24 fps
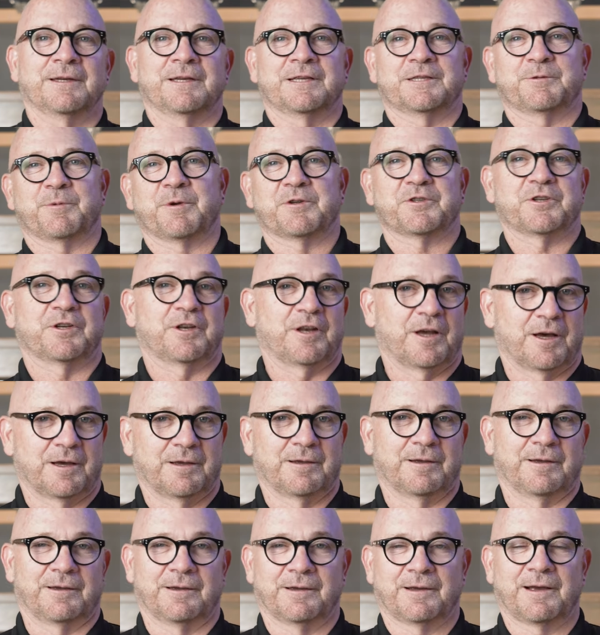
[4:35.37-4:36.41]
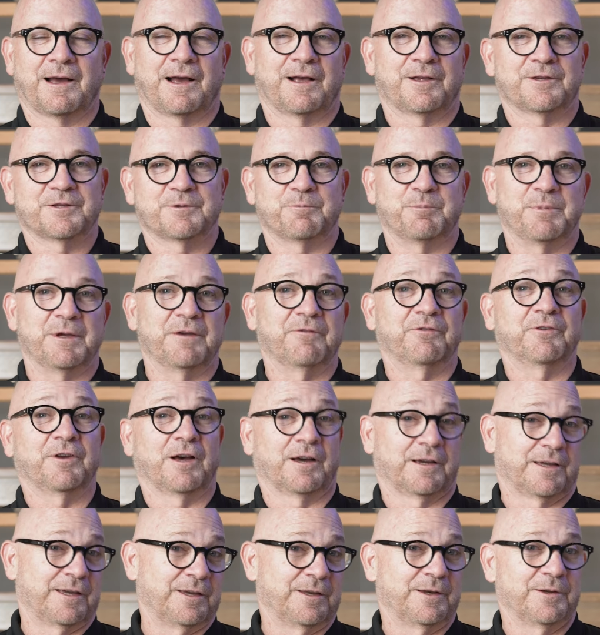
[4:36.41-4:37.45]
especially Kyle's beef
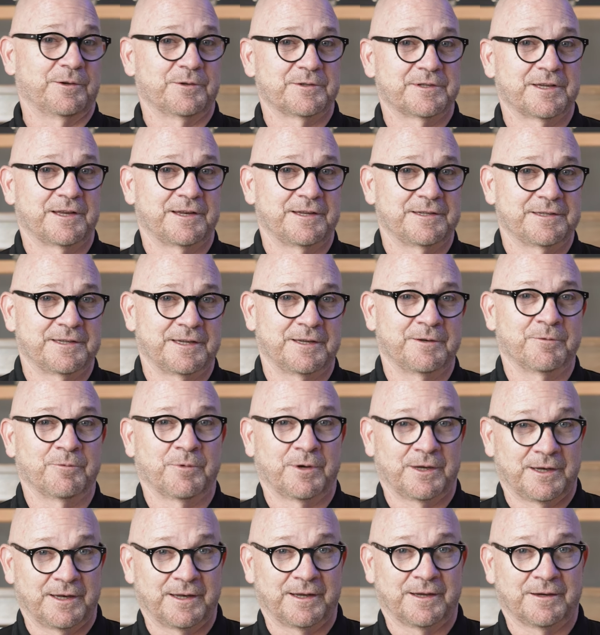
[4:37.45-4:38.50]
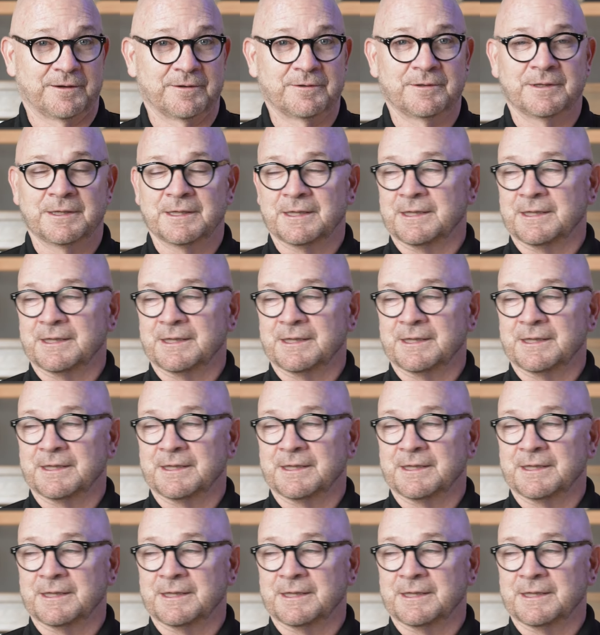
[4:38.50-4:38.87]
taquitos that he's eating right now.